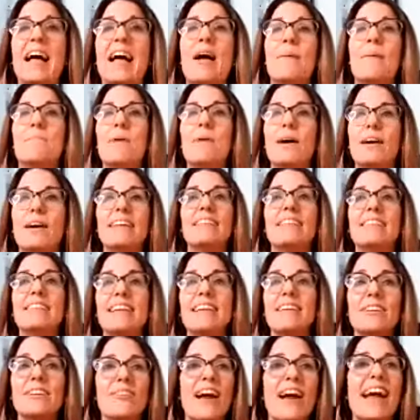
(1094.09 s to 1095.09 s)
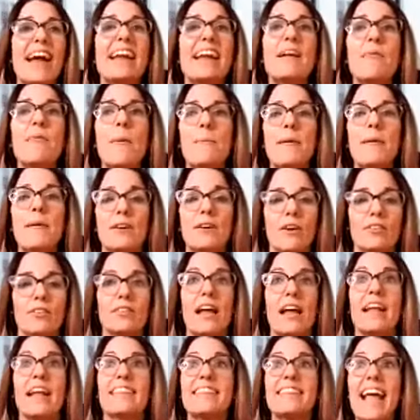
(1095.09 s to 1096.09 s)
But it's incredible because
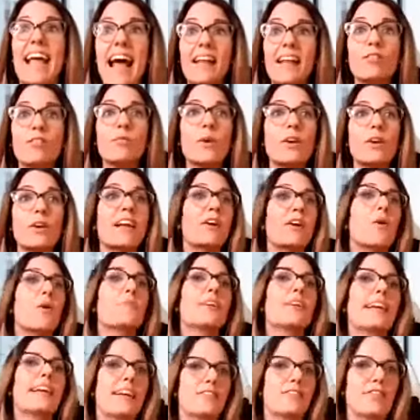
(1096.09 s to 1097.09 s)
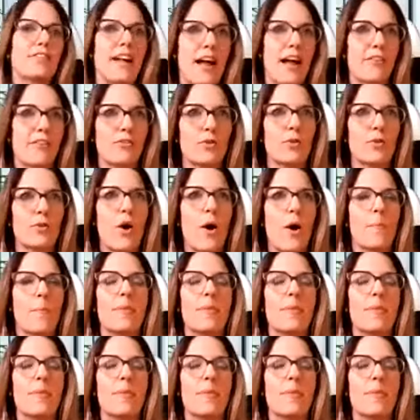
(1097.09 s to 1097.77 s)
that's where the communication has to come.